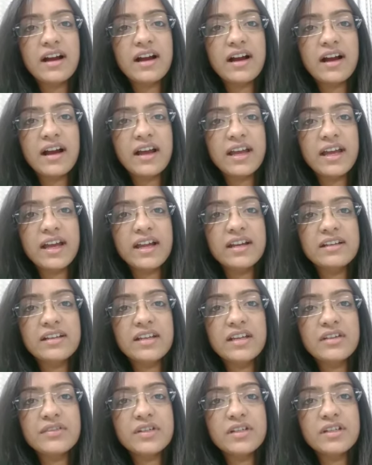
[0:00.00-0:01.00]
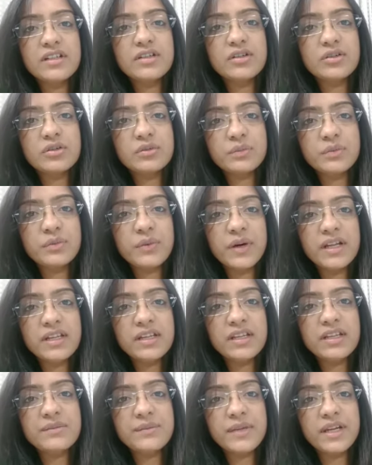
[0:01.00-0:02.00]
I had given Group 1
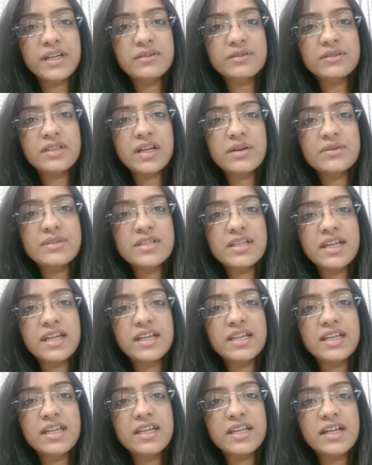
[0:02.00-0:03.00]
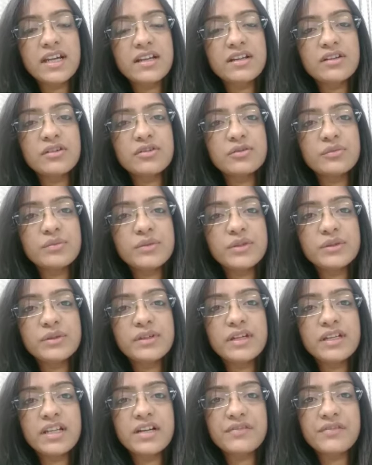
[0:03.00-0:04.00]
in May 2018 and Group 2
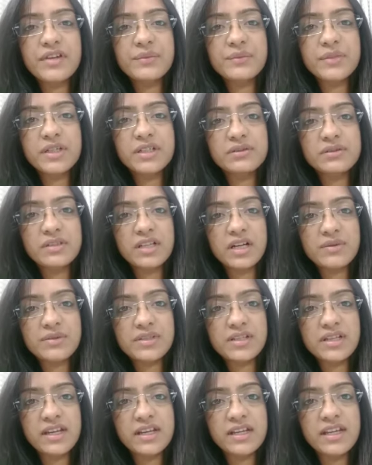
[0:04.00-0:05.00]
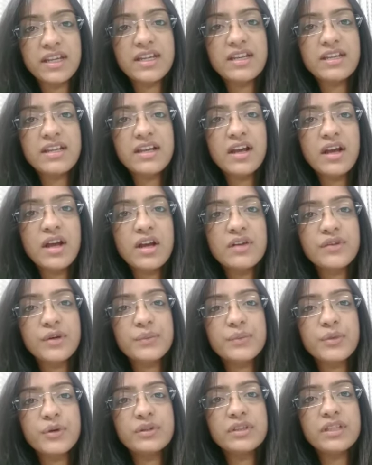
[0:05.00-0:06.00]
in November 2018. For
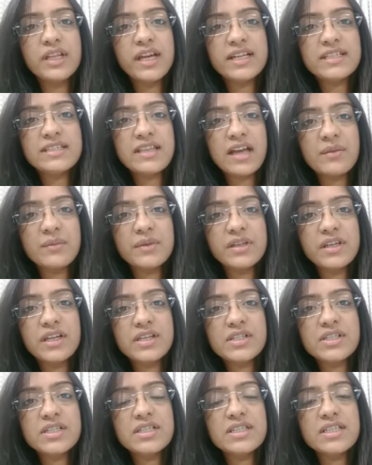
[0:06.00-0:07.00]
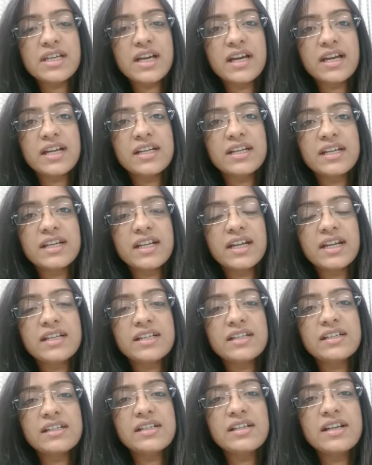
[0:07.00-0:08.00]
both the examinations, I had
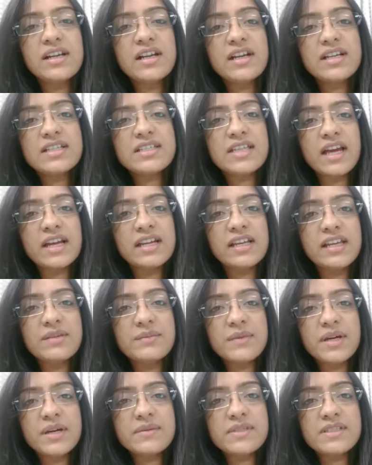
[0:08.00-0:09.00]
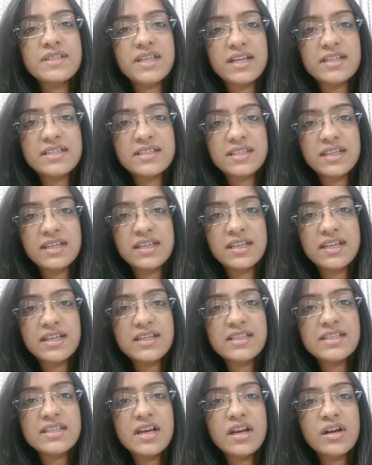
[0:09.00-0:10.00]
attended Sayali ma'am's test
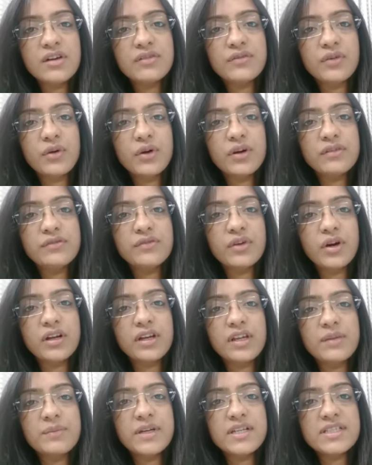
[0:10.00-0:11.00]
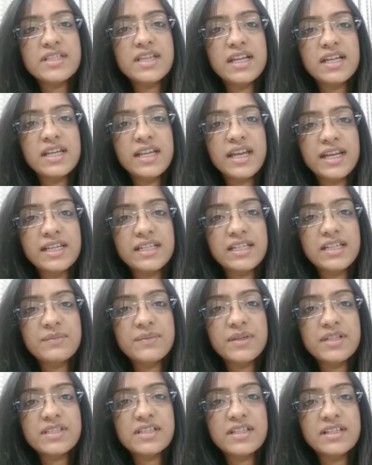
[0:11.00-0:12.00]
series for 40%, 80%
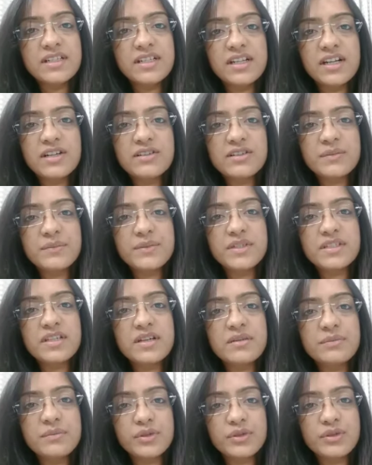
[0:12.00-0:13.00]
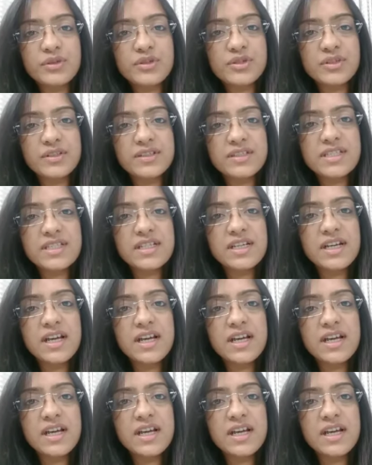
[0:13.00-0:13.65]
and 100% portions.